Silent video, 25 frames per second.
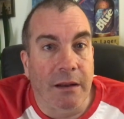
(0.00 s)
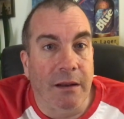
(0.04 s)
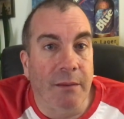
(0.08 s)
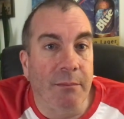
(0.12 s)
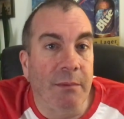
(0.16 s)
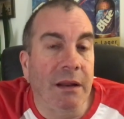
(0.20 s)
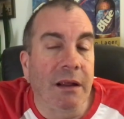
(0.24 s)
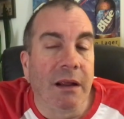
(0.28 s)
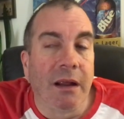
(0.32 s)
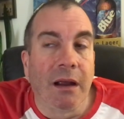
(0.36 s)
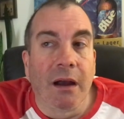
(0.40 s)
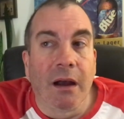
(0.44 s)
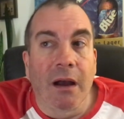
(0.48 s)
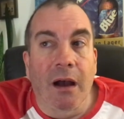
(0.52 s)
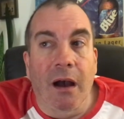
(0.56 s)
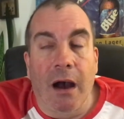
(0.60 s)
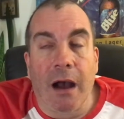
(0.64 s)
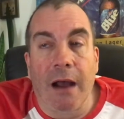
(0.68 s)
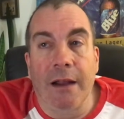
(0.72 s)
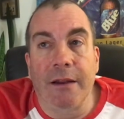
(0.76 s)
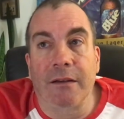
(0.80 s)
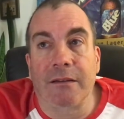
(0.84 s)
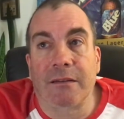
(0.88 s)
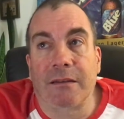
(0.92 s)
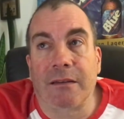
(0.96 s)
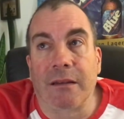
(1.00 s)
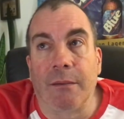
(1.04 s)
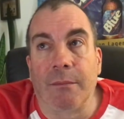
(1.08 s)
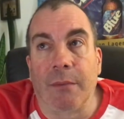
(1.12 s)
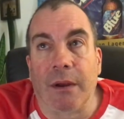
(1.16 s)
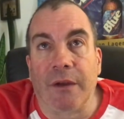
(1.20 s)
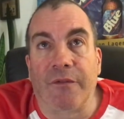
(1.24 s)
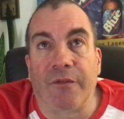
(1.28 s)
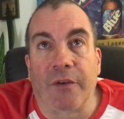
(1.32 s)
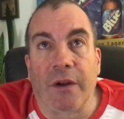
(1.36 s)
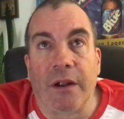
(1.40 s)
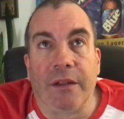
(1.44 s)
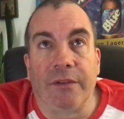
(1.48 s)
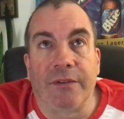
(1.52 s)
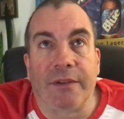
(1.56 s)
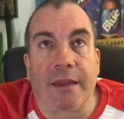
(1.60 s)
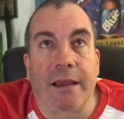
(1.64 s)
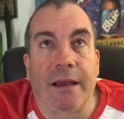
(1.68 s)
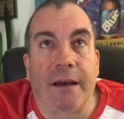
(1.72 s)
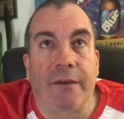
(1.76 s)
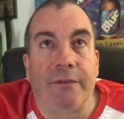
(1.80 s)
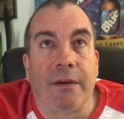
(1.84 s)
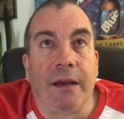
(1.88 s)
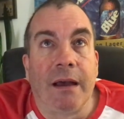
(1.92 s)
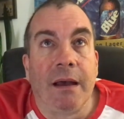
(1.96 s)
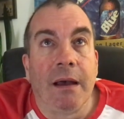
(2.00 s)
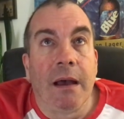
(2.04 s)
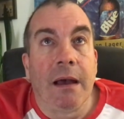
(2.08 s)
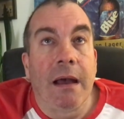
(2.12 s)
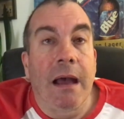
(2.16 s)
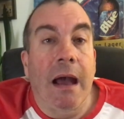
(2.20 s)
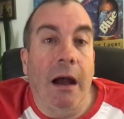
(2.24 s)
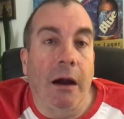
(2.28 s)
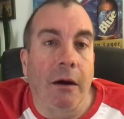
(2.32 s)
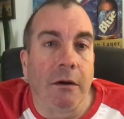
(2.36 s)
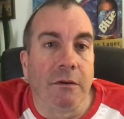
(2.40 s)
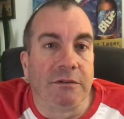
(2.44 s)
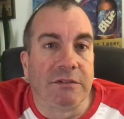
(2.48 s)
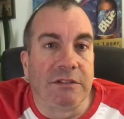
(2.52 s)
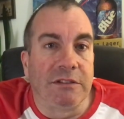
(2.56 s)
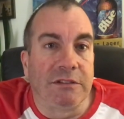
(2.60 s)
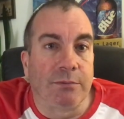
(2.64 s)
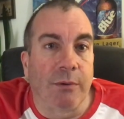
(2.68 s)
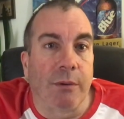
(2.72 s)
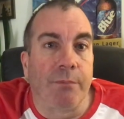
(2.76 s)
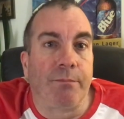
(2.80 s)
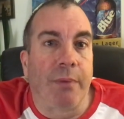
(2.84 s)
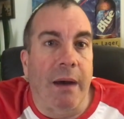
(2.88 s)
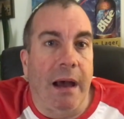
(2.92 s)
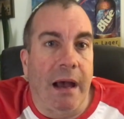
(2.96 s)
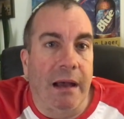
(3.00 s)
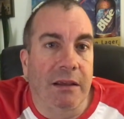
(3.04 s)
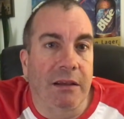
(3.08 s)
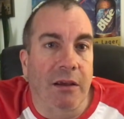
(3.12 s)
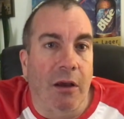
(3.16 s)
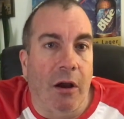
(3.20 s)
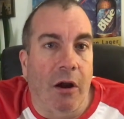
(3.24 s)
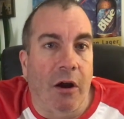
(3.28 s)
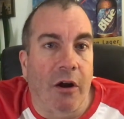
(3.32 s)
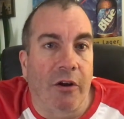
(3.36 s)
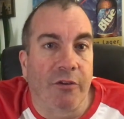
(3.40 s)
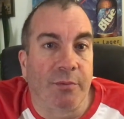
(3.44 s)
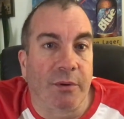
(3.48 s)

I mean, I know some of my friends, they have houses with backyards.